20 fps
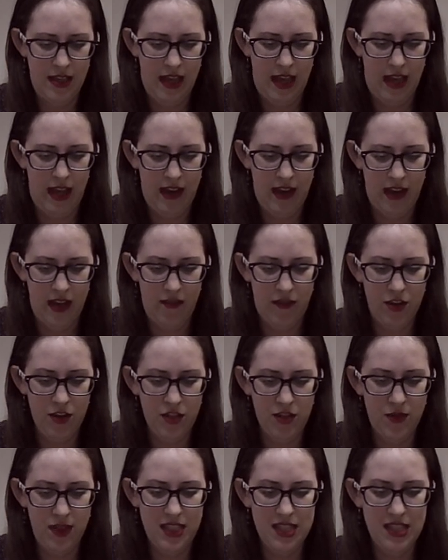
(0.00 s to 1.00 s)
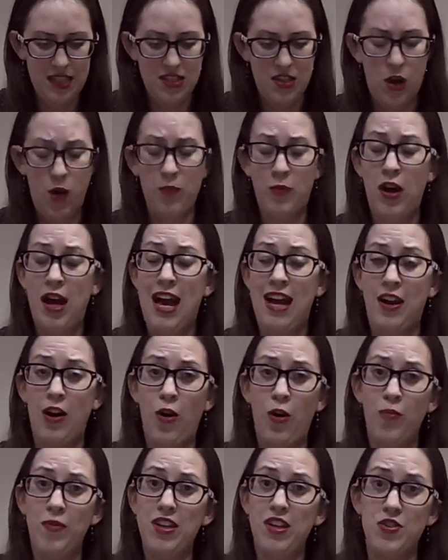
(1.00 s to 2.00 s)
And if you're doing this at
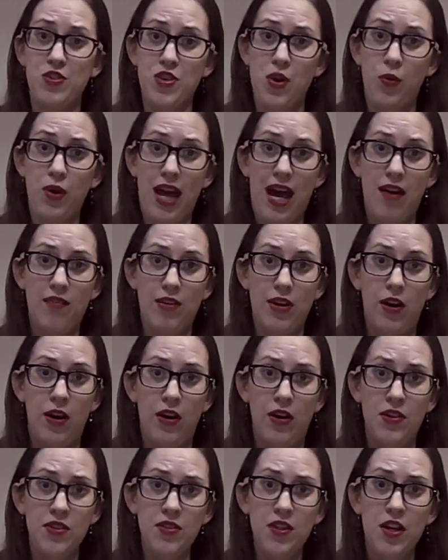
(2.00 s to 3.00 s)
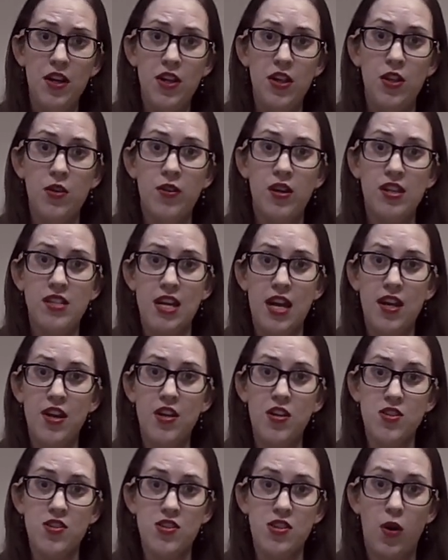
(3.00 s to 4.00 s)
home and you don't have an awl, you can take
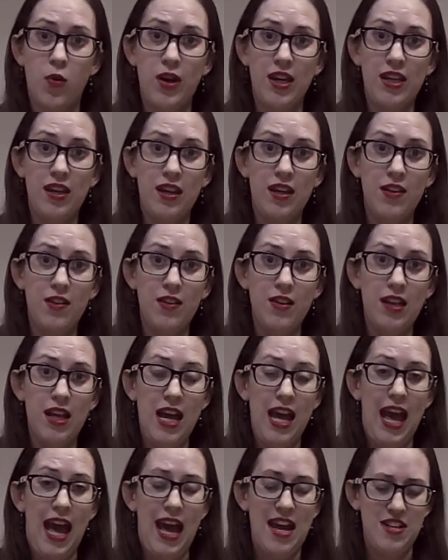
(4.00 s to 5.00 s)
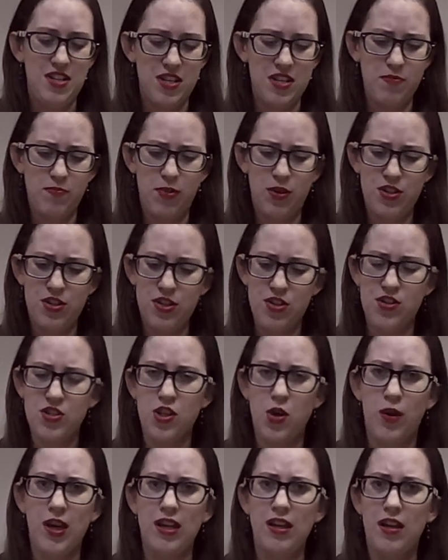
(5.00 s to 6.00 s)
your sewing needle and just push your
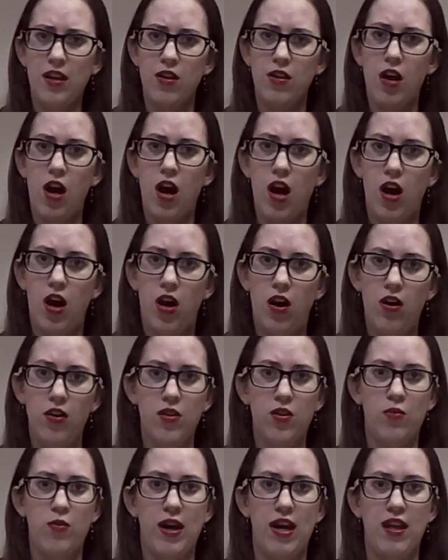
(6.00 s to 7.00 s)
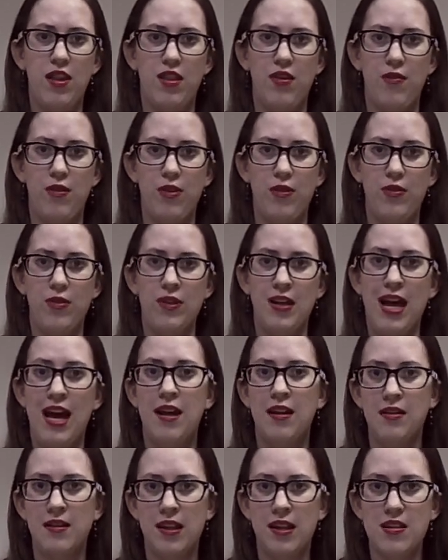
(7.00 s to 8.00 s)
sewing needle all the way through,
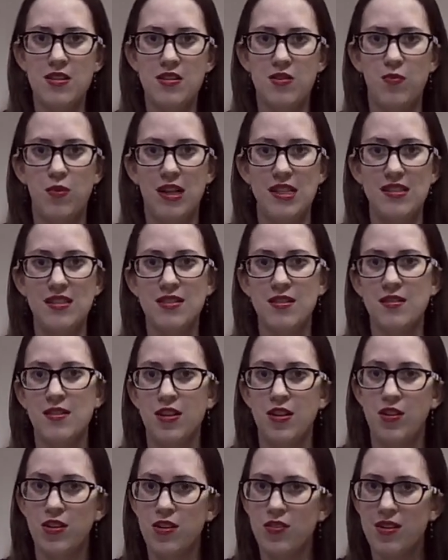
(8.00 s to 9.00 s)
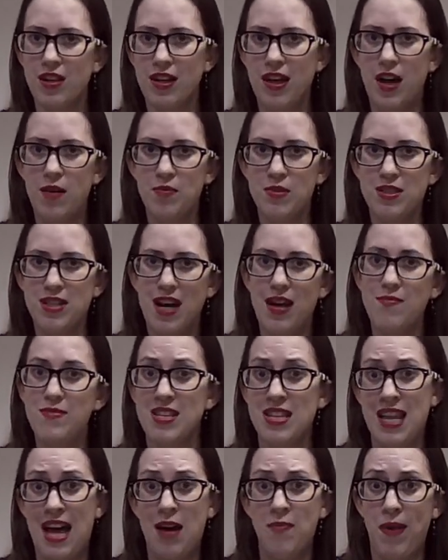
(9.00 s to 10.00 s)
at least once. You can do it a couple of times
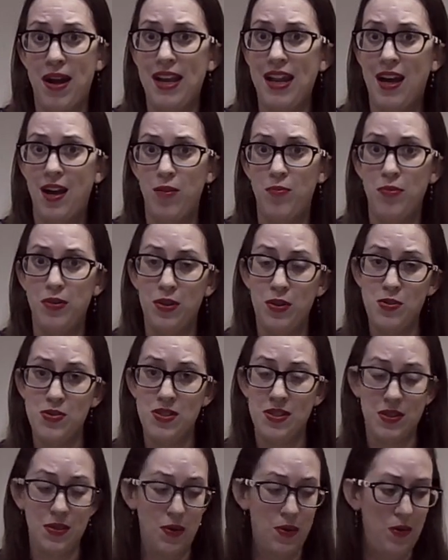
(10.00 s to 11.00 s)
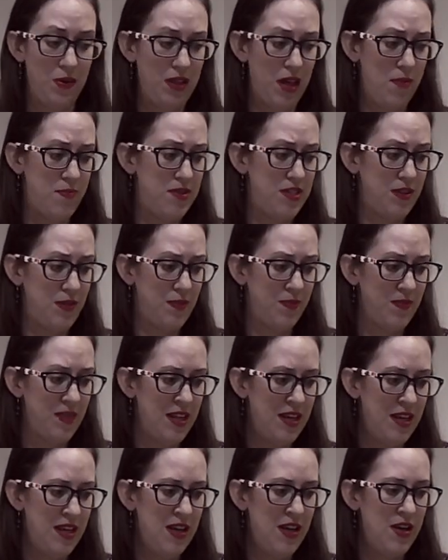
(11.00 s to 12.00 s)
and that might help loosen the hole up too.
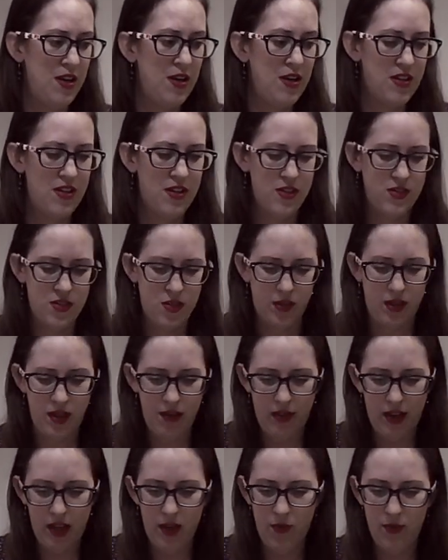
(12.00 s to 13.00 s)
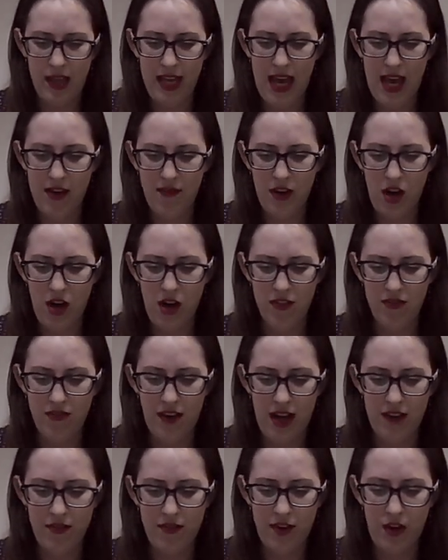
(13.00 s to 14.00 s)
So there we go, we have all
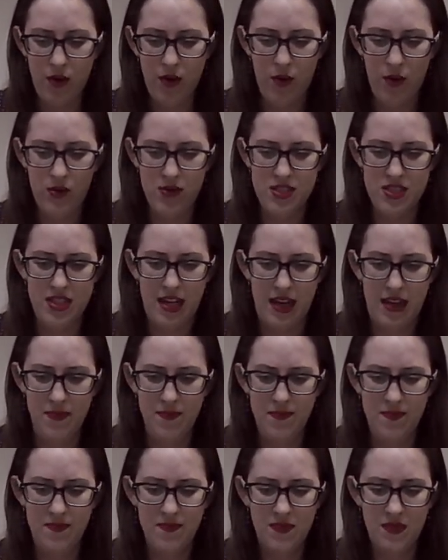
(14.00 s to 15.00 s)
5 of our holes done.